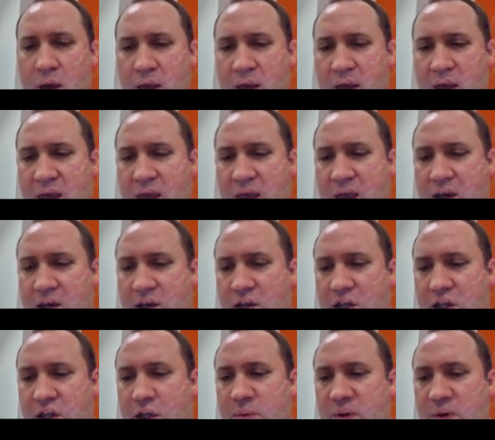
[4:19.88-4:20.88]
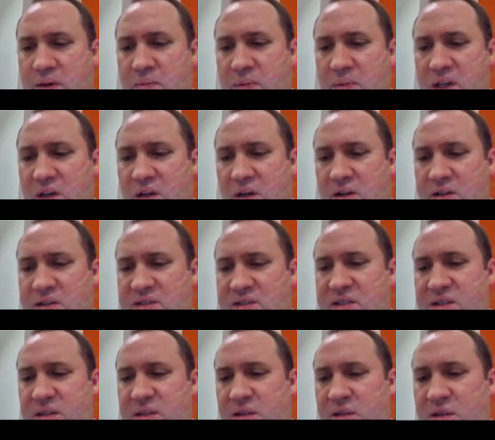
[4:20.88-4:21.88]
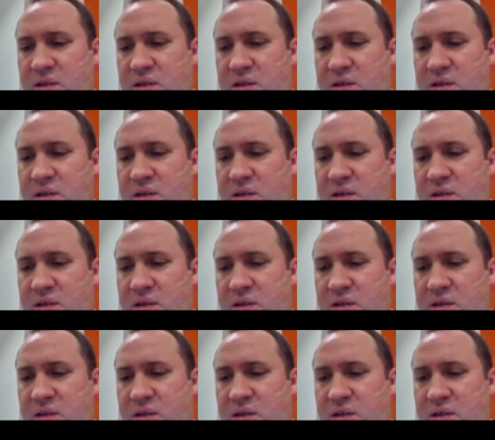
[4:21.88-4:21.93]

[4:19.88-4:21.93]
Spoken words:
and cubic meters,